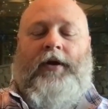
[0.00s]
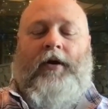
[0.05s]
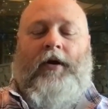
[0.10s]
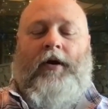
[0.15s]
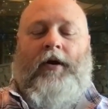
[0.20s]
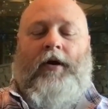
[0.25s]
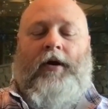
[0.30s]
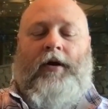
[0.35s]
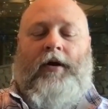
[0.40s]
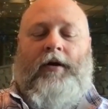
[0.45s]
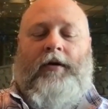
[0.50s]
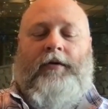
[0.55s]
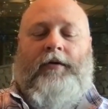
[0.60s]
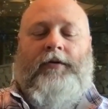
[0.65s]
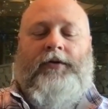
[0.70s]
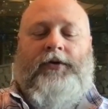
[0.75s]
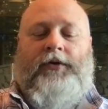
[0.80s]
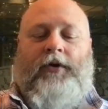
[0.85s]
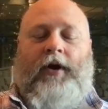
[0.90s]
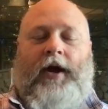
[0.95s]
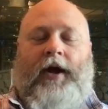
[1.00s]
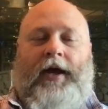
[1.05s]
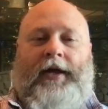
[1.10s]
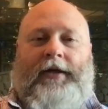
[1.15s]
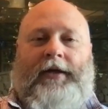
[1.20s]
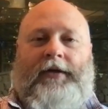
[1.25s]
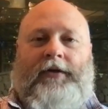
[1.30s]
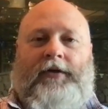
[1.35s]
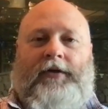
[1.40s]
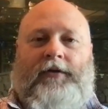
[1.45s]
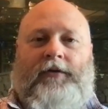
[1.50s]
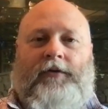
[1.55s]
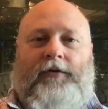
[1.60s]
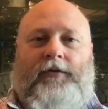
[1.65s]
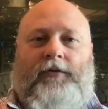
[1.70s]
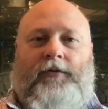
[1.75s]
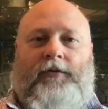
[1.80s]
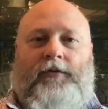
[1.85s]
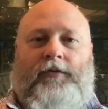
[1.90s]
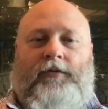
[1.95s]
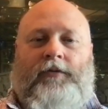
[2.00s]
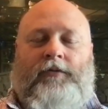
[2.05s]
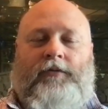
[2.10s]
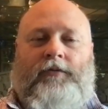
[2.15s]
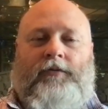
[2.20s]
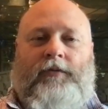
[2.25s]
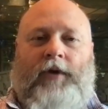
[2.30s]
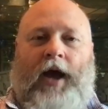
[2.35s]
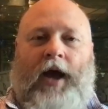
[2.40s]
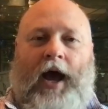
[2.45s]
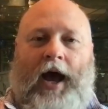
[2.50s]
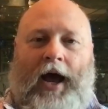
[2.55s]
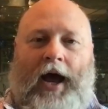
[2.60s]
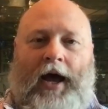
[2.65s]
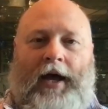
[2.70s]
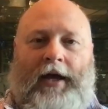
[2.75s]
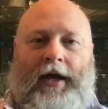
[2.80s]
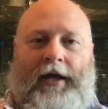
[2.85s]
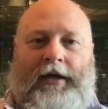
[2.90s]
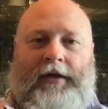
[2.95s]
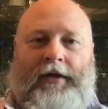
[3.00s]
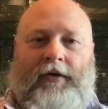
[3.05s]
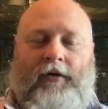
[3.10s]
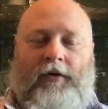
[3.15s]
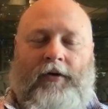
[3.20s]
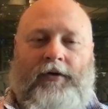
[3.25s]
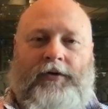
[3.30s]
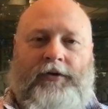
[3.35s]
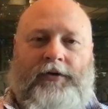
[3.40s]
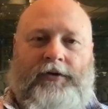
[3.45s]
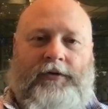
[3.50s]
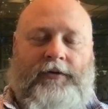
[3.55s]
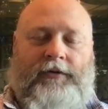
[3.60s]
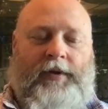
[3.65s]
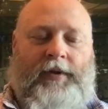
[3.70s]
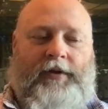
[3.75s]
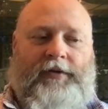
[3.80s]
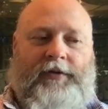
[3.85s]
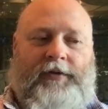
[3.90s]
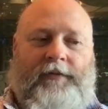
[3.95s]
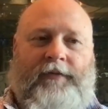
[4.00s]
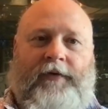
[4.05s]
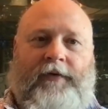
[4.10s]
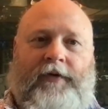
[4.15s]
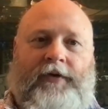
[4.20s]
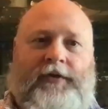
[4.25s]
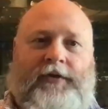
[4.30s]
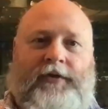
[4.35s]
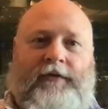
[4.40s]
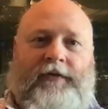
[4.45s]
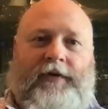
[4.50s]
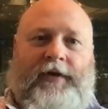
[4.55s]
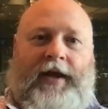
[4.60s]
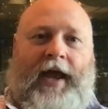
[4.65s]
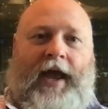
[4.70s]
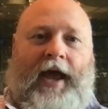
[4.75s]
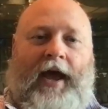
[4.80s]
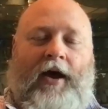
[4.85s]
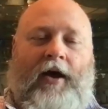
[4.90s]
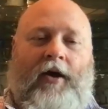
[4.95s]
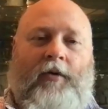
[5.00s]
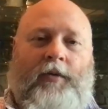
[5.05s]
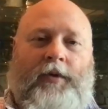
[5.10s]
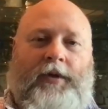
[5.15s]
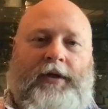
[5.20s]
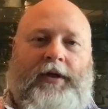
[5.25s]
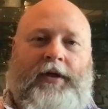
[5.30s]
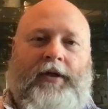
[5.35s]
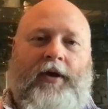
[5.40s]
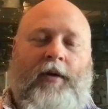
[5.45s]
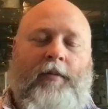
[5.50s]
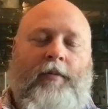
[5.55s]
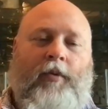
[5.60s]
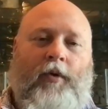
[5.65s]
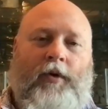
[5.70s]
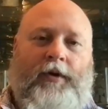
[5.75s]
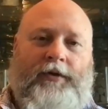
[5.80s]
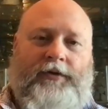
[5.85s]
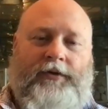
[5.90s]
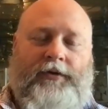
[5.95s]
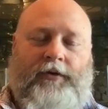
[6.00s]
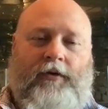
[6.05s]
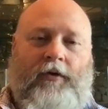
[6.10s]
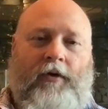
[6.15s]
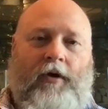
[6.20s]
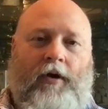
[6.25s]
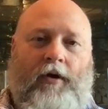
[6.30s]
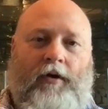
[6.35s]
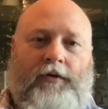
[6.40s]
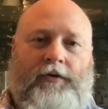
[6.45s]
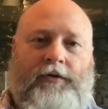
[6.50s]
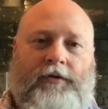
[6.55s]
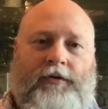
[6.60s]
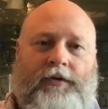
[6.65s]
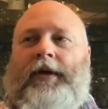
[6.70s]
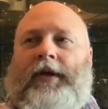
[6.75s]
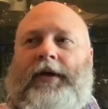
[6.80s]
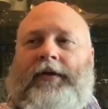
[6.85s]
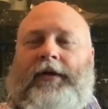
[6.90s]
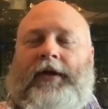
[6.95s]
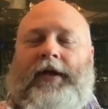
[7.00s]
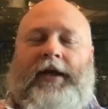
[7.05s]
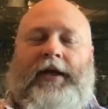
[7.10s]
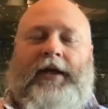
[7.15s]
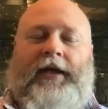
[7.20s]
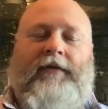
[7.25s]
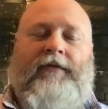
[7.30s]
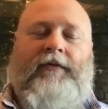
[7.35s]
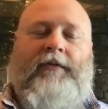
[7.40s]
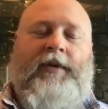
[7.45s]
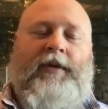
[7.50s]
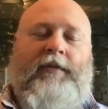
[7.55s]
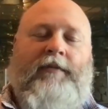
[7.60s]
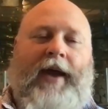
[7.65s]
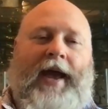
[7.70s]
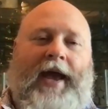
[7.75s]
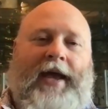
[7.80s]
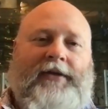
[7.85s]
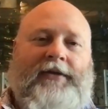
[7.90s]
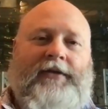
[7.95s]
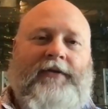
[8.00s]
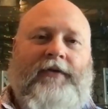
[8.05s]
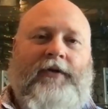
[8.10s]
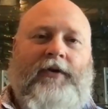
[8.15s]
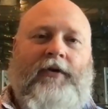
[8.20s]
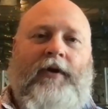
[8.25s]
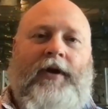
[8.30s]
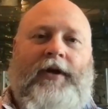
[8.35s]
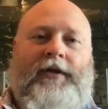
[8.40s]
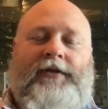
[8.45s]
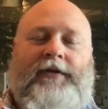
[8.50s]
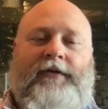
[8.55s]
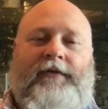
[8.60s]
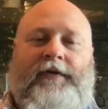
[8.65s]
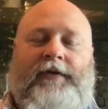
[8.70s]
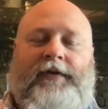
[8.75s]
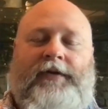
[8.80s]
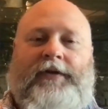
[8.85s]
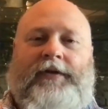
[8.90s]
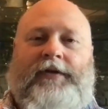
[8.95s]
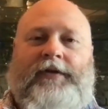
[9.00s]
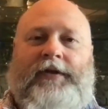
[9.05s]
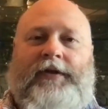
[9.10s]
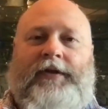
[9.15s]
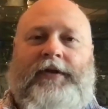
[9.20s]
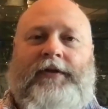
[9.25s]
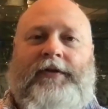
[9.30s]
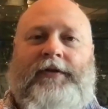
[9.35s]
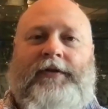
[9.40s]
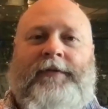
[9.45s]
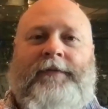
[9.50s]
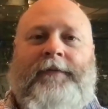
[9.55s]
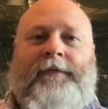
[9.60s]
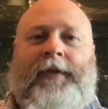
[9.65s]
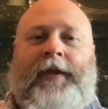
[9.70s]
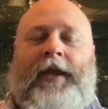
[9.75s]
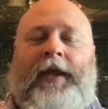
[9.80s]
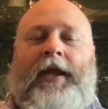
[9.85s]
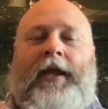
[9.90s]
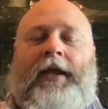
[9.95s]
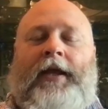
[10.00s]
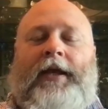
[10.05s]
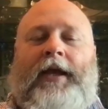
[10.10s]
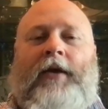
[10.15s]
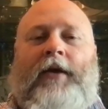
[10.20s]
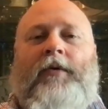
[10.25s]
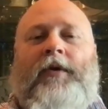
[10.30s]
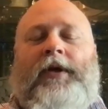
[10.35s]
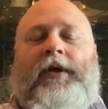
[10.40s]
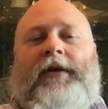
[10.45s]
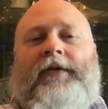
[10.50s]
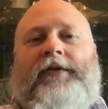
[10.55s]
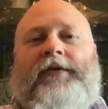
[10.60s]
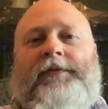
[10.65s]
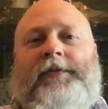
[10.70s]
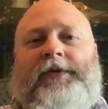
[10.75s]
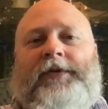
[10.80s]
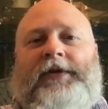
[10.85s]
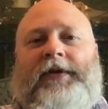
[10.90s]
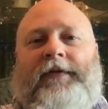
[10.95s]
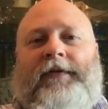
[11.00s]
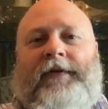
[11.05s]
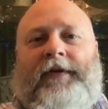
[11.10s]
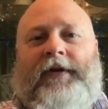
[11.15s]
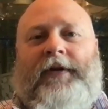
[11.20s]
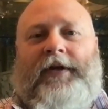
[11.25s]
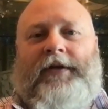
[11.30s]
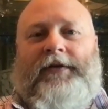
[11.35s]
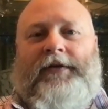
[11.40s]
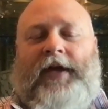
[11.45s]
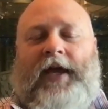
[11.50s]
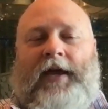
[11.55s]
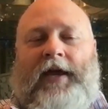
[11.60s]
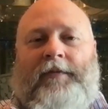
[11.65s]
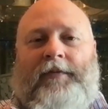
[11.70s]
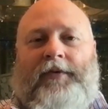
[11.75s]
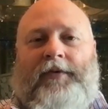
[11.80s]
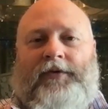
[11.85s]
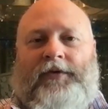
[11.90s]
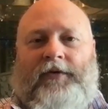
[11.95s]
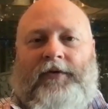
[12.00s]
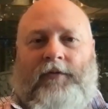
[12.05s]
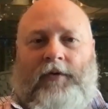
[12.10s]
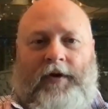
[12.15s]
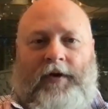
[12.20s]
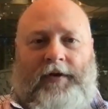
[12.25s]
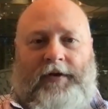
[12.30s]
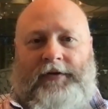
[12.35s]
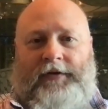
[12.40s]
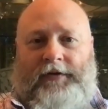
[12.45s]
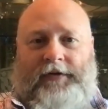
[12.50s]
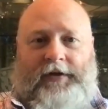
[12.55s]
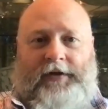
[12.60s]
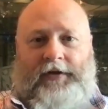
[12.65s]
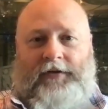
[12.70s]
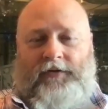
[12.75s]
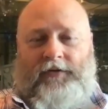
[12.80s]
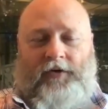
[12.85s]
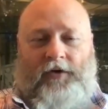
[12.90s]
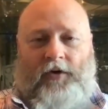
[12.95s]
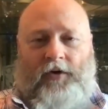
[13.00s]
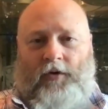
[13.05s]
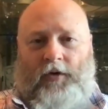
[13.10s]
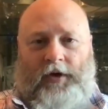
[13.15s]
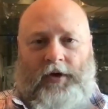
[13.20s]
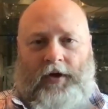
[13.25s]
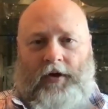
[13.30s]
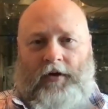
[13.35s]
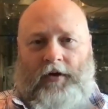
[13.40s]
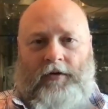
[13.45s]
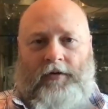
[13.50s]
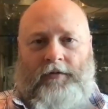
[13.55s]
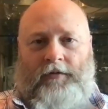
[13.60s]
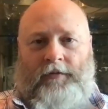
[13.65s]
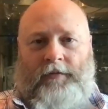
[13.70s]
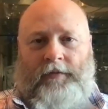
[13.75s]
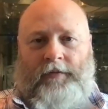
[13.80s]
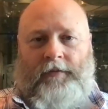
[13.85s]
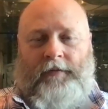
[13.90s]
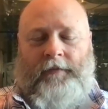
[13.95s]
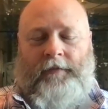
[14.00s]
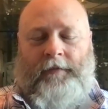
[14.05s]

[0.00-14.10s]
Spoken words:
are trying to hide or be subversive in how we get our points across. It can even be passive aggressive in this sense. Now, I want to give specific examples of where these things are going on